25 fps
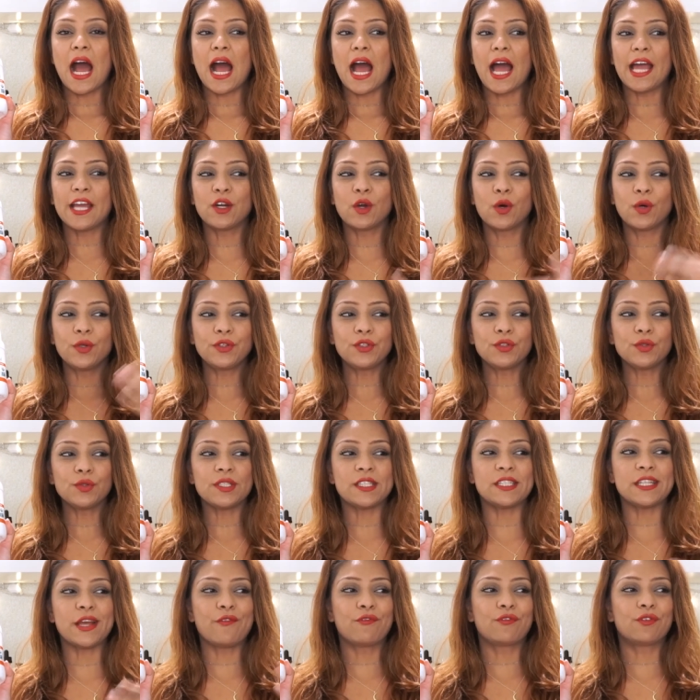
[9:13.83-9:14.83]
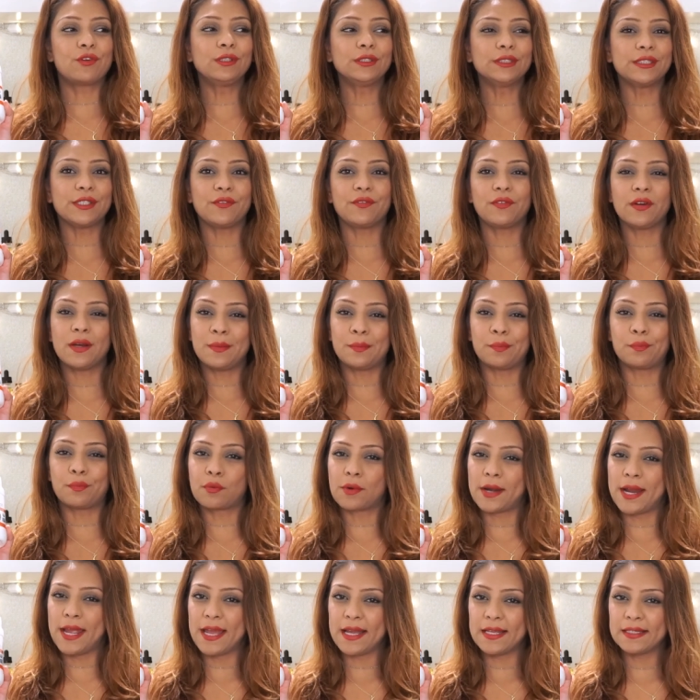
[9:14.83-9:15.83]
I go through several different
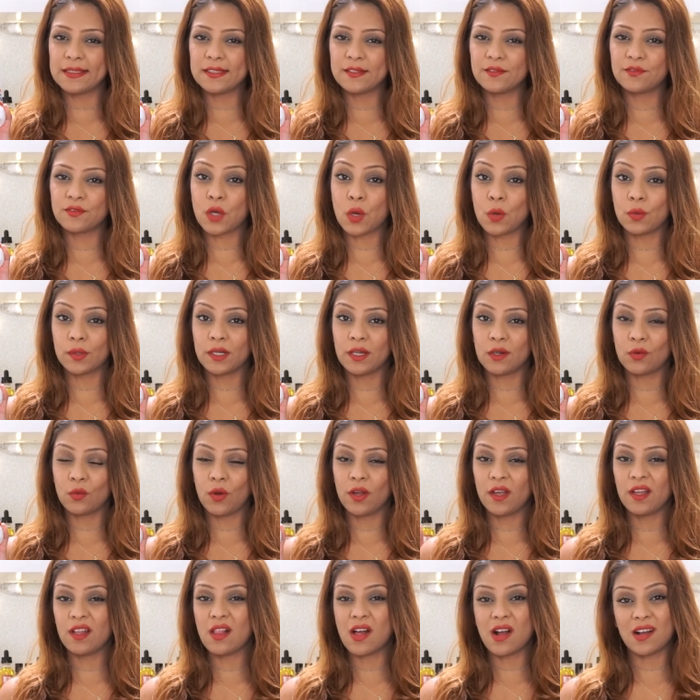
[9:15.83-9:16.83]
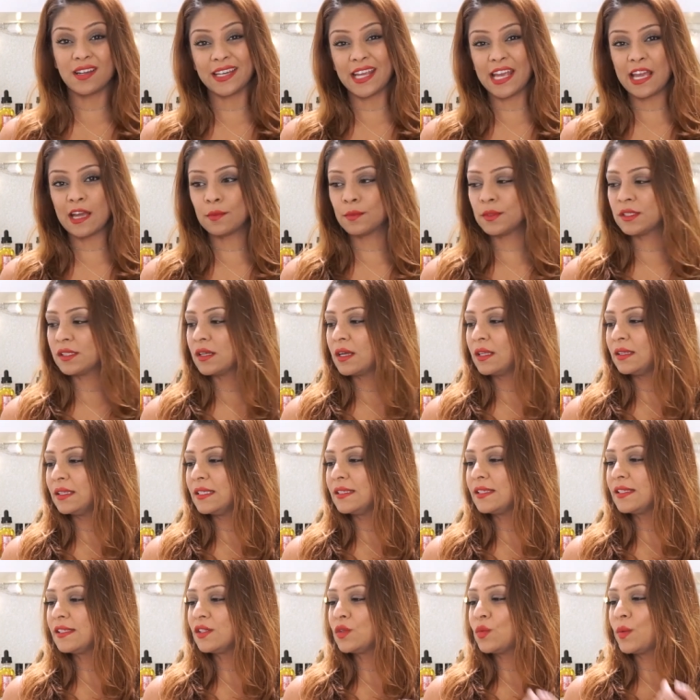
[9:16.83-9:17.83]
brands of coconut oil on Amazon.
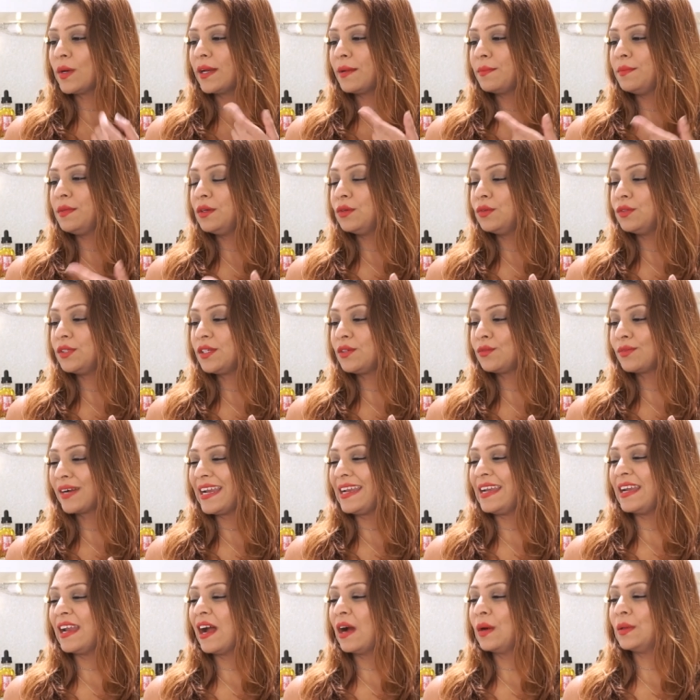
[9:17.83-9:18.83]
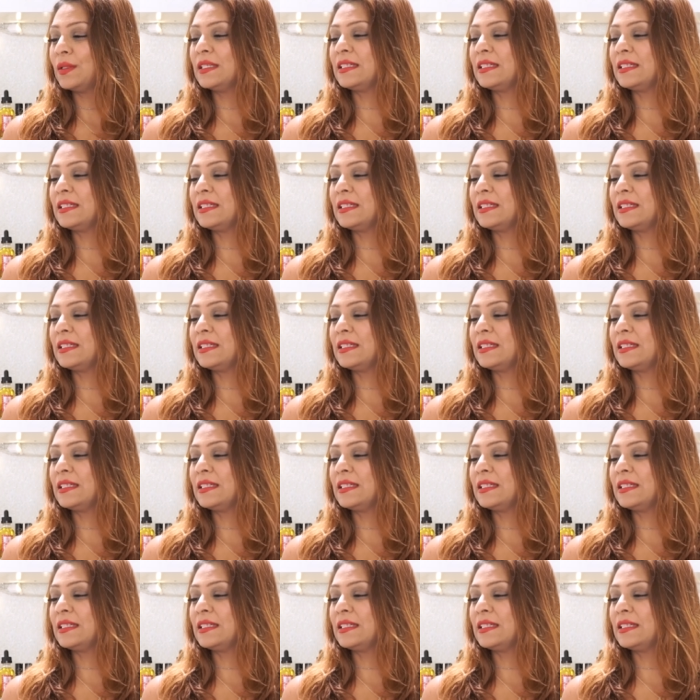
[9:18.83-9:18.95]
This is the one I'm using right now.